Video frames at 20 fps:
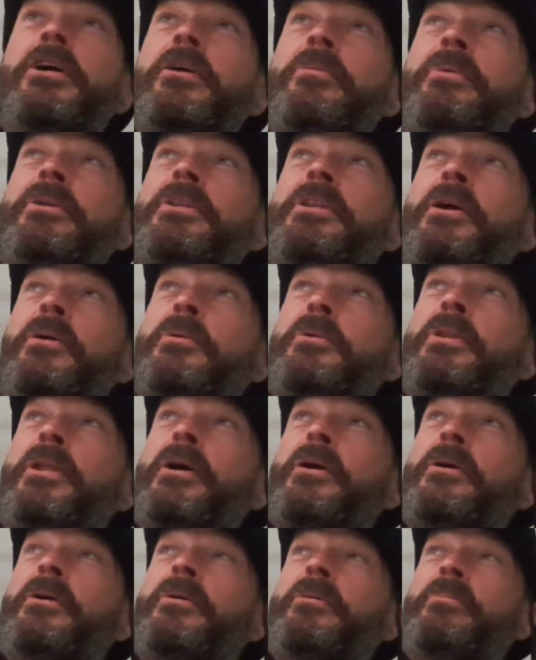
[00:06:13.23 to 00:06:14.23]
coming
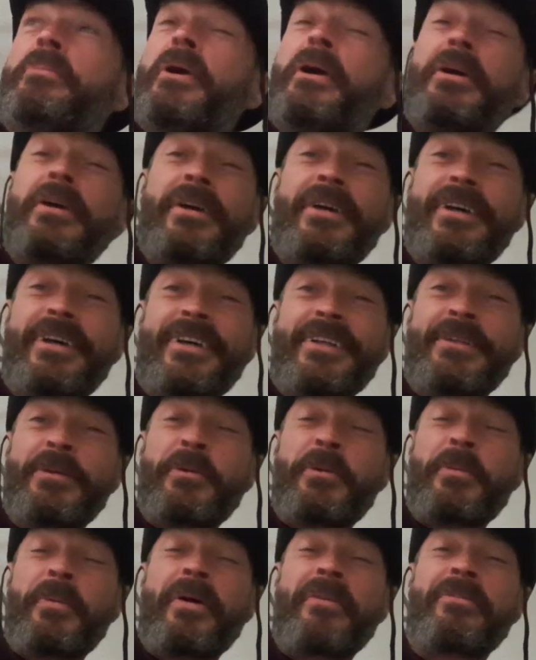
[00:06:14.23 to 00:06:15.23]
down now, but I don't
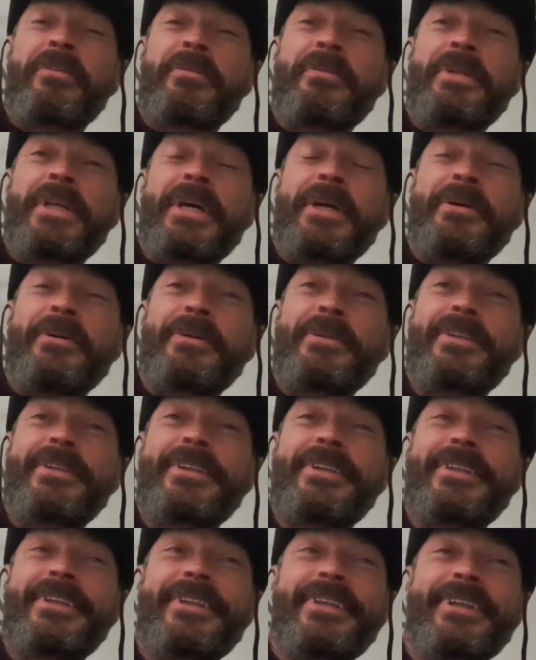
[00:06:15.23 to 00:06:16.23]
know about everybody else.
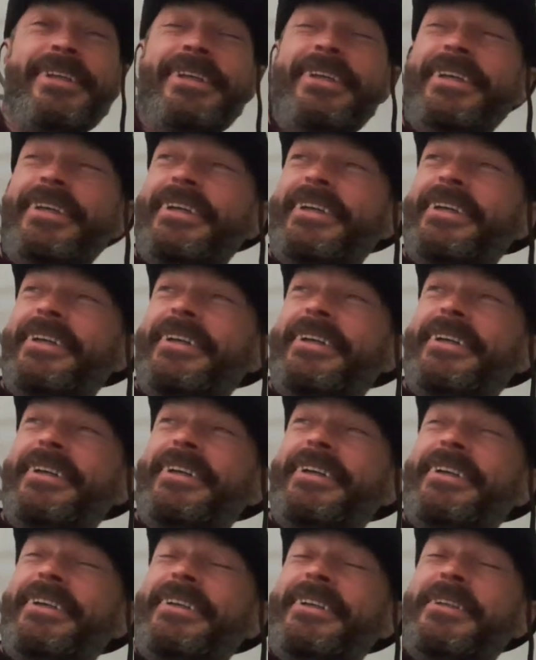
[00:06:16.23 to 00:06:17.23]

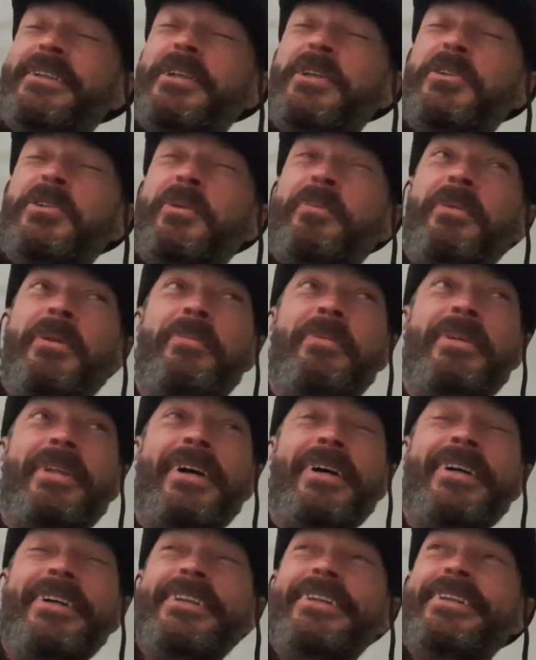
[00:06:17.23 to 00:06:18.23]
There's just something
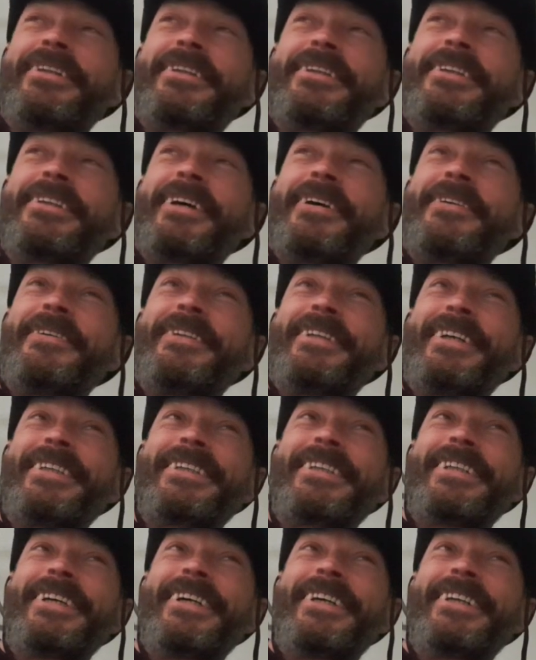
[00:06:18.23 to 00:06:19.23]
about that sound,
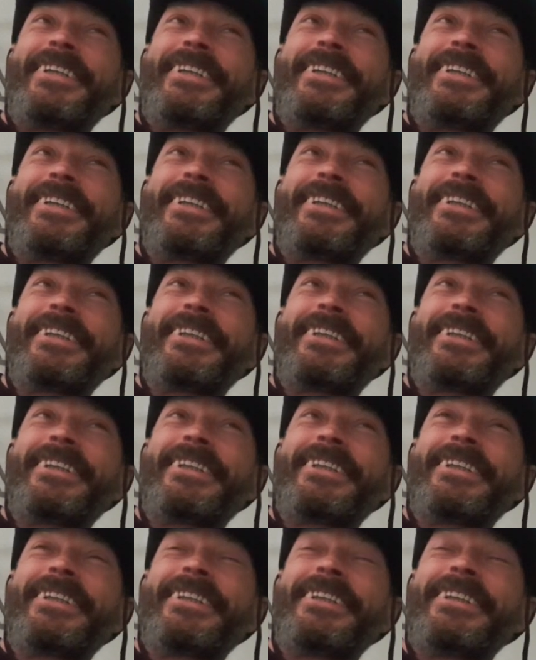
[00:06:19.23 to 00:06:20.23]
isn't there?
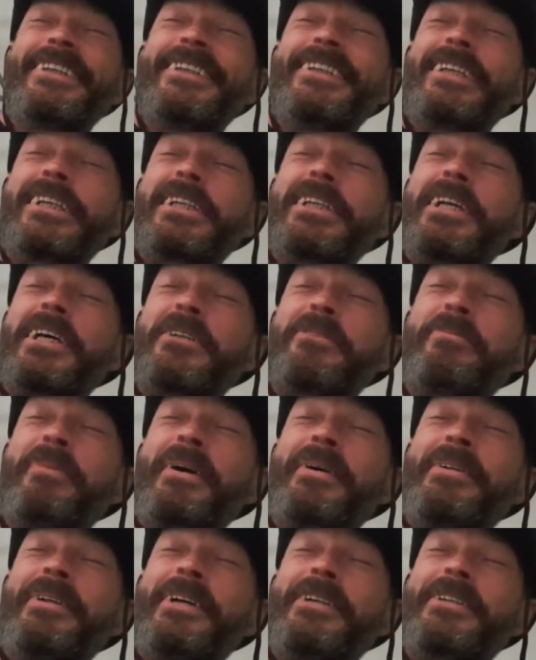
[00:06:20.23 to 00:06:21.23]
You just listen,
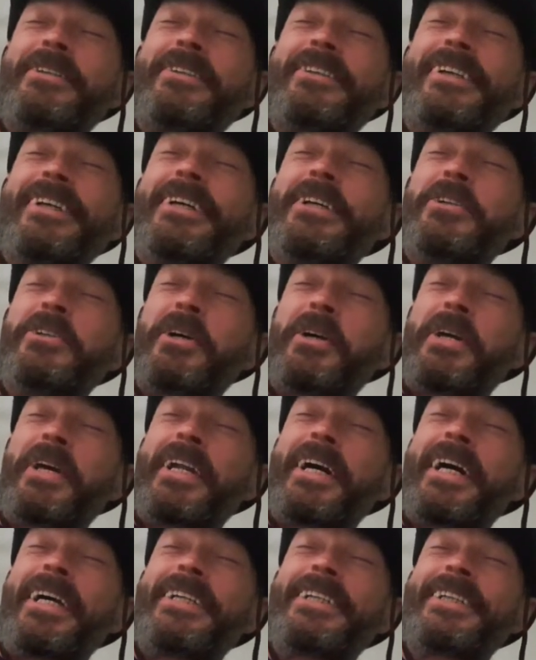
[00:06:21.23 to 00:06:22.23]
but listen, shut
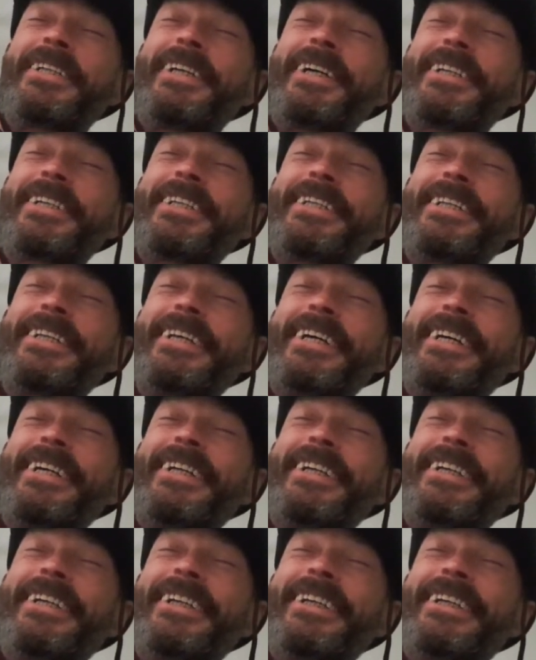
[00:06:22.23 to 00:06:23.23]
your eyes and listen to it.
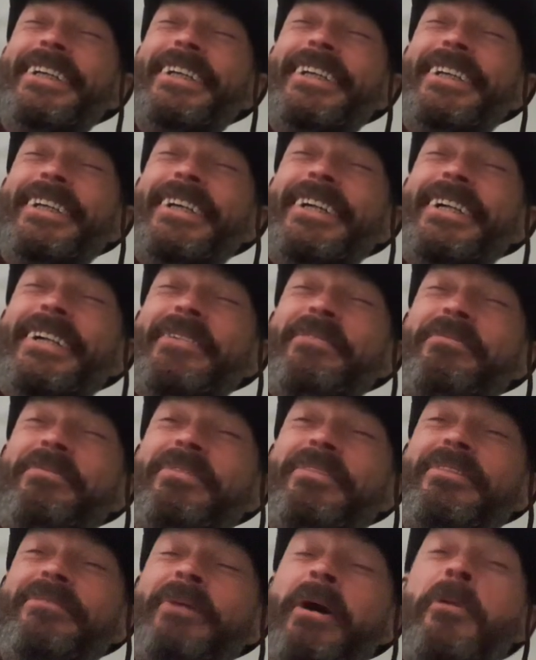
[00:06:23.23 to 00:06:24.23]

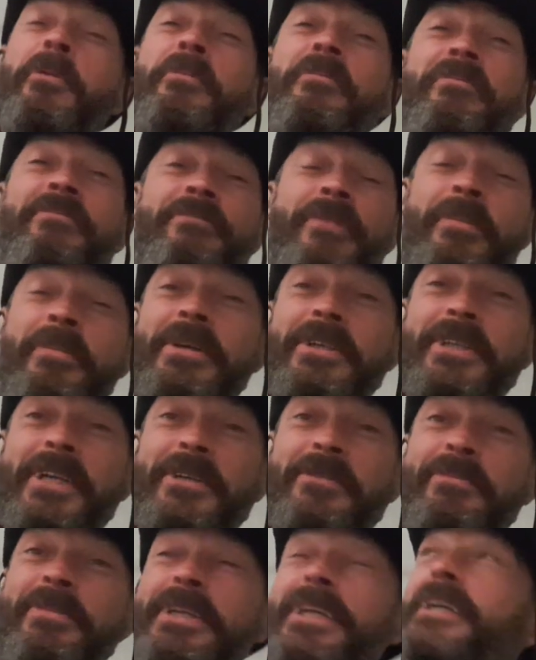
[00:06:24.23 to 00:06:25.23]
Well, maybe it's
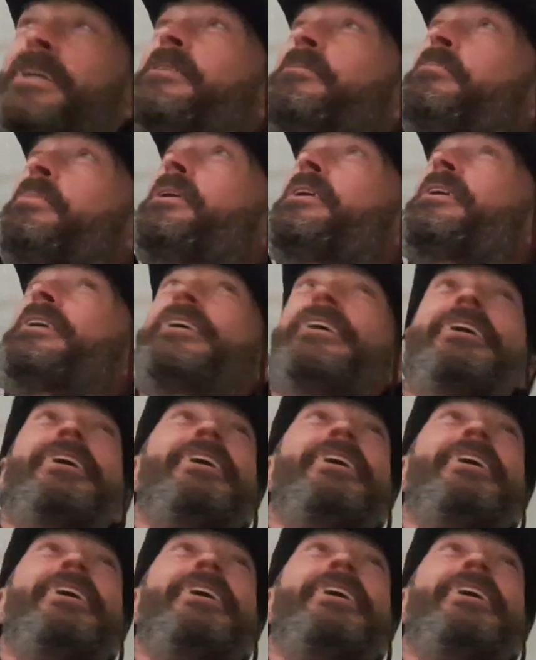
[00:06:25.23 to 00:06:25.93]
just me, but